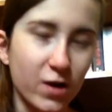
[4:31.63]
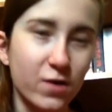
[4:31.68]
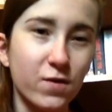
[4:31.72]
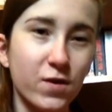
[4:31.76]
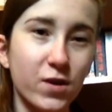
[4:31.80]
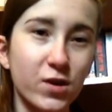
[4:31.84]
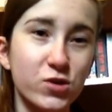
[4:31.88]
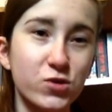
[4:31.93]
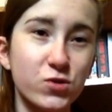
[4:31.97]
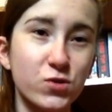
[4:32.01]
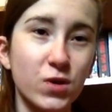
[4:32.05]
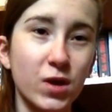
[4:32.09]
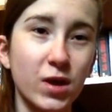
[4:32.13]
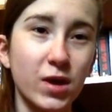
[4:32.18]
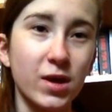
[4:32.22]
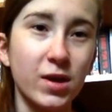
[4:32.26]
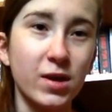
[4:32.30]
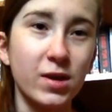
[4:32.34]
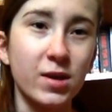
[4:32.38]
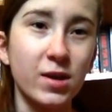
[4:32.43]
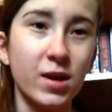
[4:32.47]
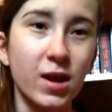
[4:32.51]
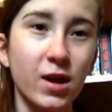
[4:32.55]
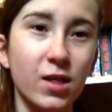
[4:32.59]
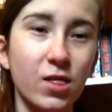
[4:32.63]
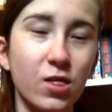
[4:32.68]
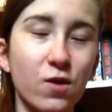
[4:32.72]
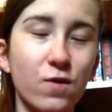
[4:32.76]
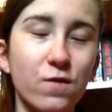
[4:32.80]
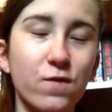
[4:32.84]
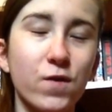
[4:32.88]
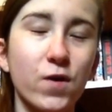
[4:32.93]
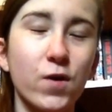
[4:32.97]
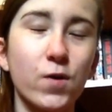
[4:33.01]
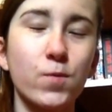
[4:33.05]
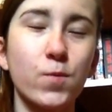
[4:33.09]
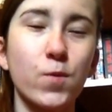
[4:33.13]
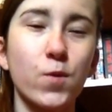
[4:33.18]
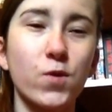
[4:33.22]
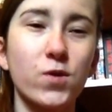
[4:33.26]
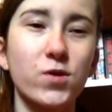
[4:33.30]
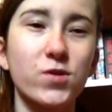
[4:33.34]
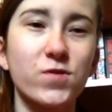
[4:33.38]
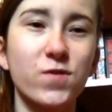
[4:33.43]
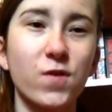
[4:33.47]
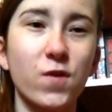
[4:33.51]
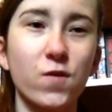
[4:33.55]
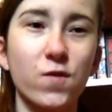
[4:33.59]
of Rachel Caine. I love her
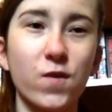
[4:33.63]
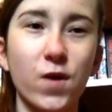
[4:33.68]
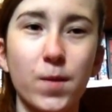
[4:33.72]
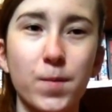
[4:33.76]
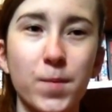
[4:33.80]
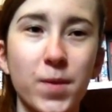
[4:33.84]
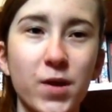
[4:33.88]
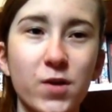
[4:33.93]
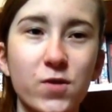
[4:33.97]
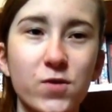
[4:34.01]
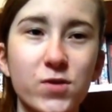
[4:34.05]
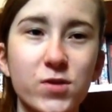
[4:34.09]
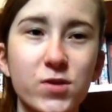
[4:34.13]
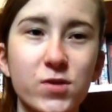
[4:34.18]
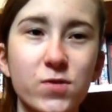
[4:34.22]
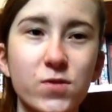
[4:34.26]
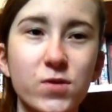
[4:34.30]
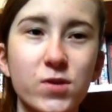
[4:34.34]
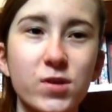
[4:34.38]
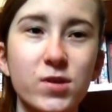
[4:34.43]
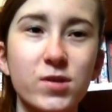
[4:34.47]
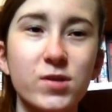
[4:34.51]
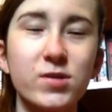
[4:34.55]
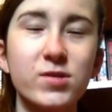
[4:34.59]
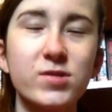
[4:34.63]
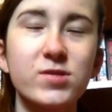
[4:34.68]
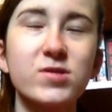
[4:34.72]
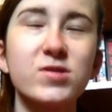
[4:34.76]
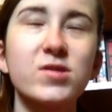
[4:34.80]
Morgan's Vampire series.